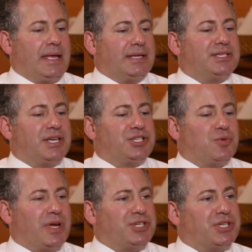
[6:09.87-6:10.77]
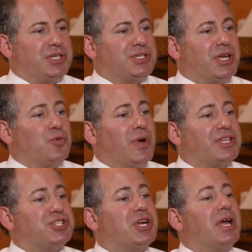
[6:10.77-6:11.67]
in situations in
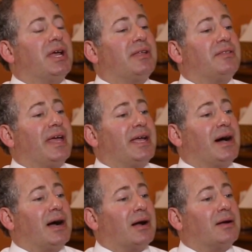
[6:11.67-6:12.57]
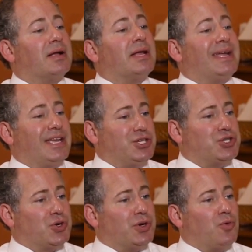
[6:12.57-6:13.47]
which they are
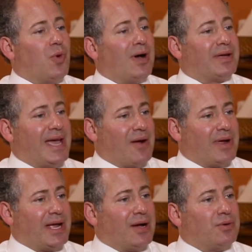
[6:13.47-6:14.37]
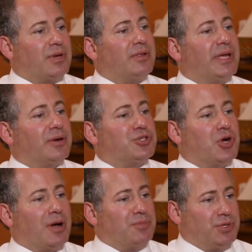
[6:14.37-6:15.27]
injured while carrying out their
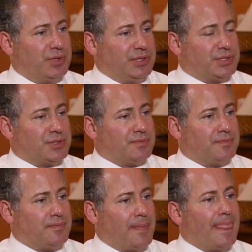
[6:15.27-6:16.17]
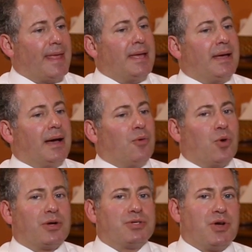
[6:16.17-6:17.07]
job duties.
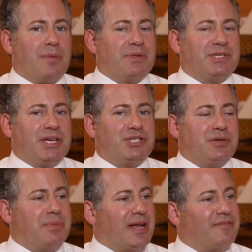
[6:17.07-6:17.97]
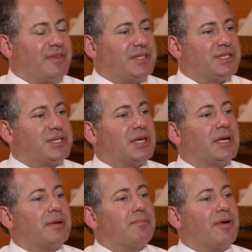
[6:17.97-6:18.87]
Workers' compensation benefits
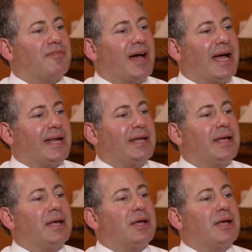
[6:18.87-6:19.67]
provide